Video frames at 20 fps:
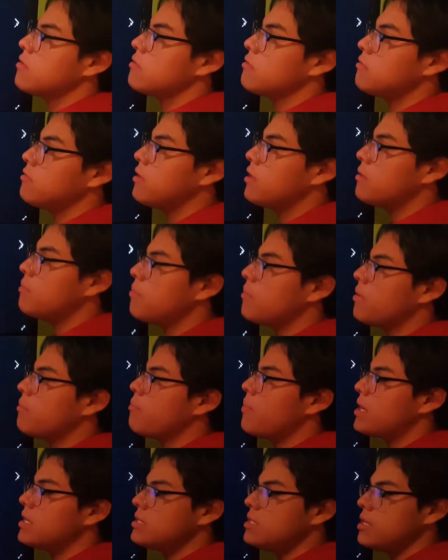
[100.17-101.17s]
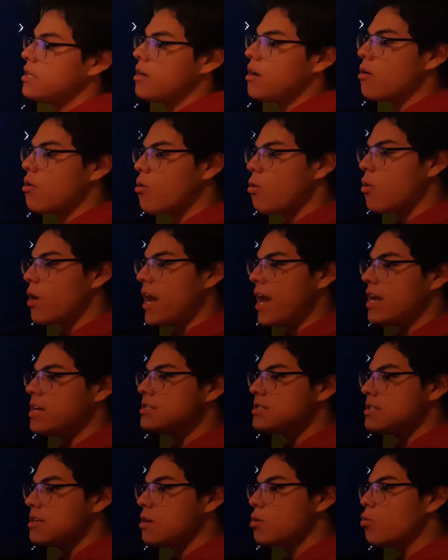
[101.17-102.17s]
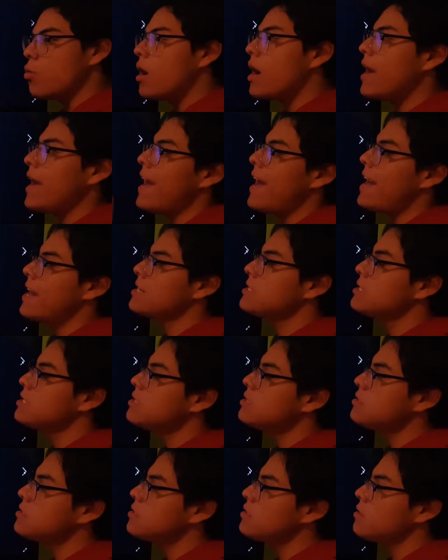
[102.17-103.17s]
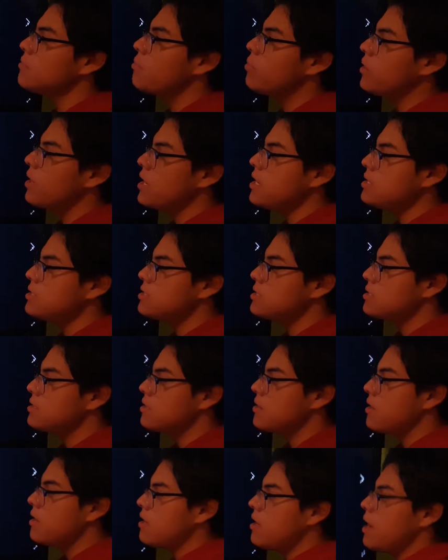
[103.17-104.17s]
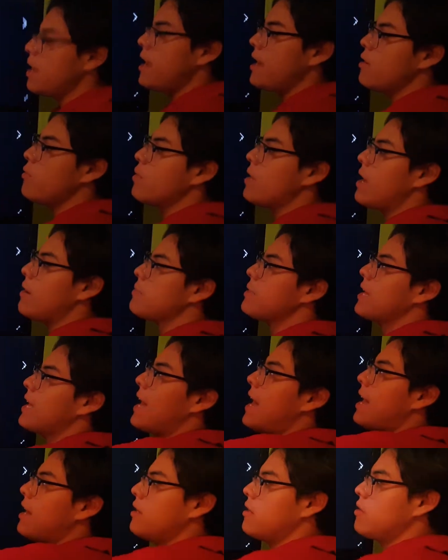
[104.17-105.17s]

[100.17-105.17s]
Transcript: that maintain our X and Y axis in place, and we have the guide